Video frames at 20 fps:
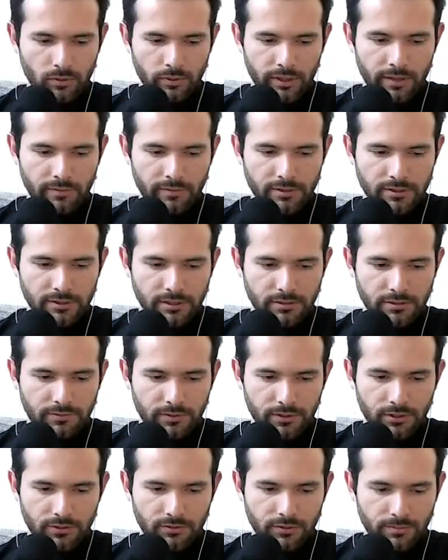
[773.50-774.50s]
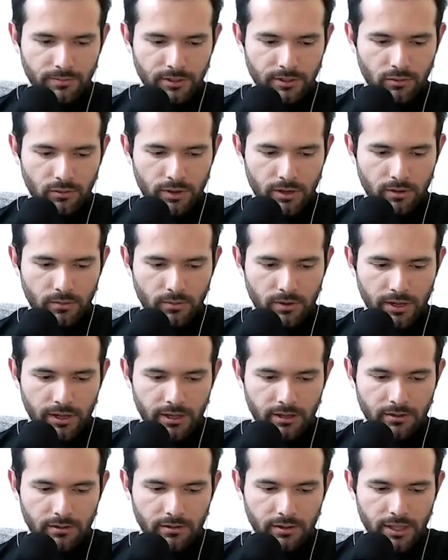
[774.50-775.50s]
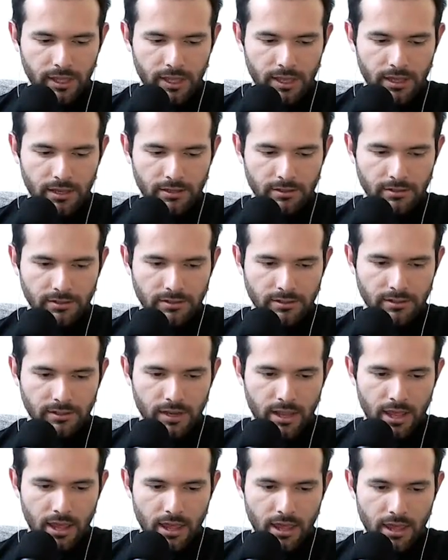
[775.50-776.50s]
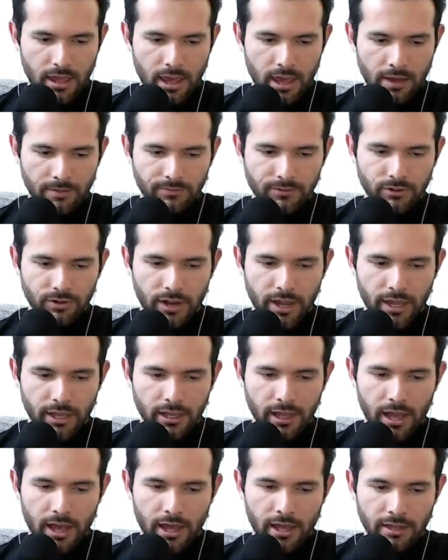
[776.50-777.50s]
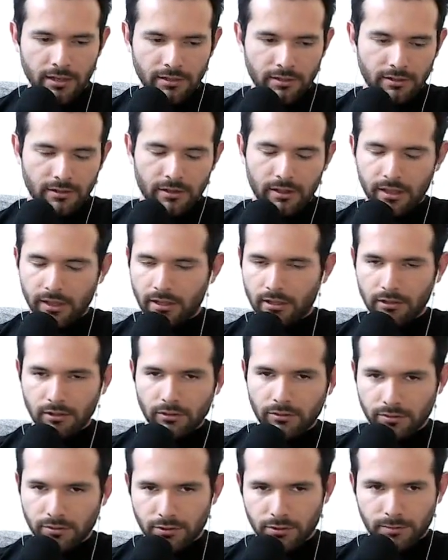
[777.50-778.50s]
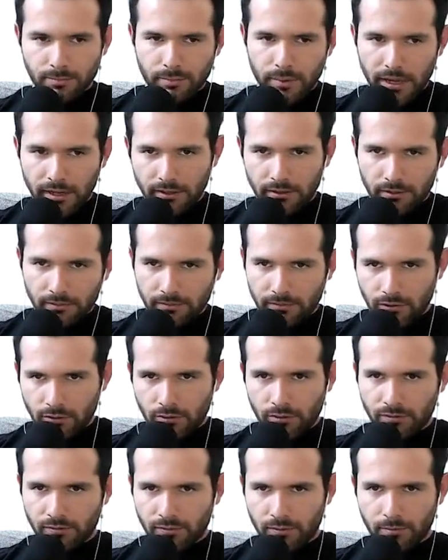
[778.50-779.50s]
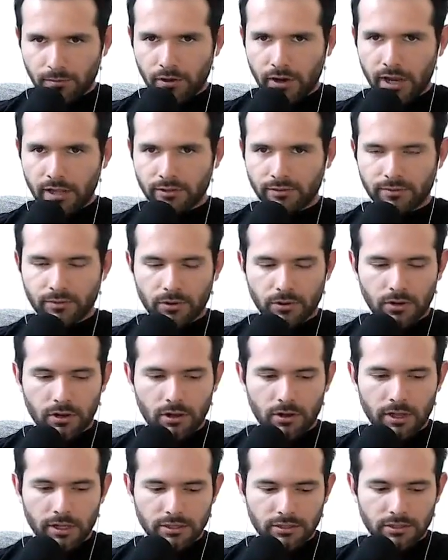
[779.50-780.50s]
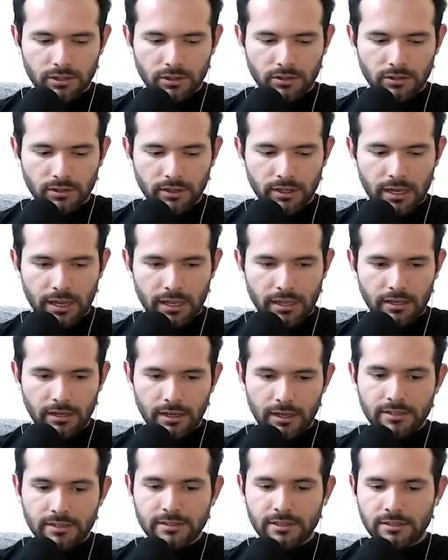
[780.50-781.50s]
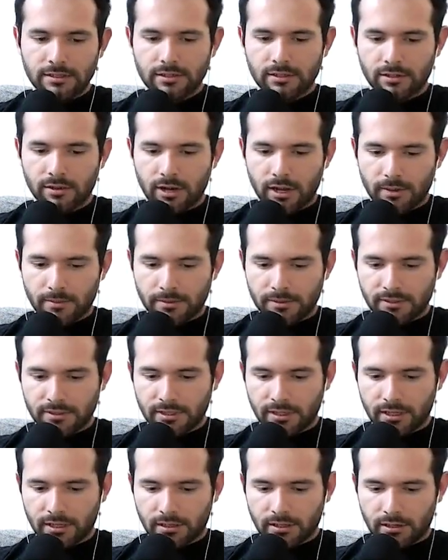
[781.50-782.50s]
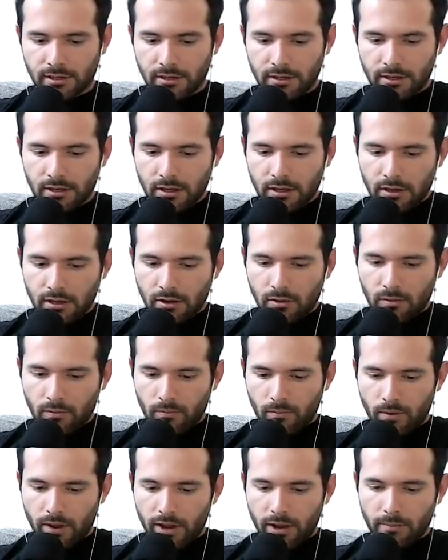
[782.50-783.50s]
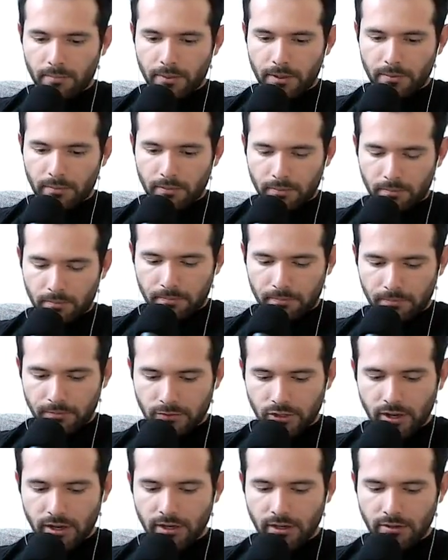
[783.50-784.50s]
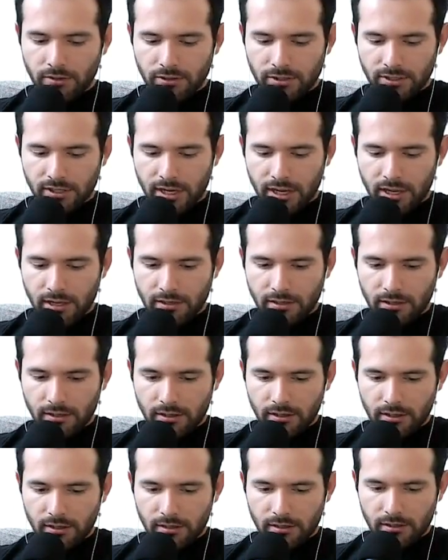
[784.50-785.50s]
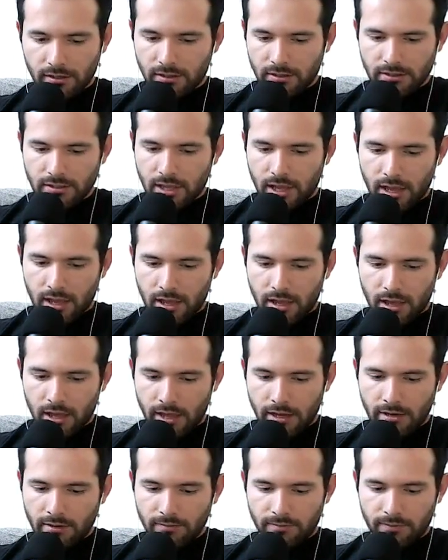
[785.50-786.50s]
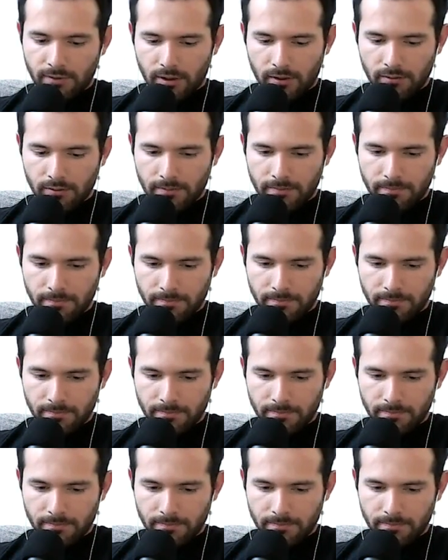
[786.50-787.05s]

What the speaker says: haven't seen footage from him in quite a while, and after I got like a little speculative news from Grant's phone call, I started looking at his Instagram and seeing why are people trying to understand, because I didn't follow him.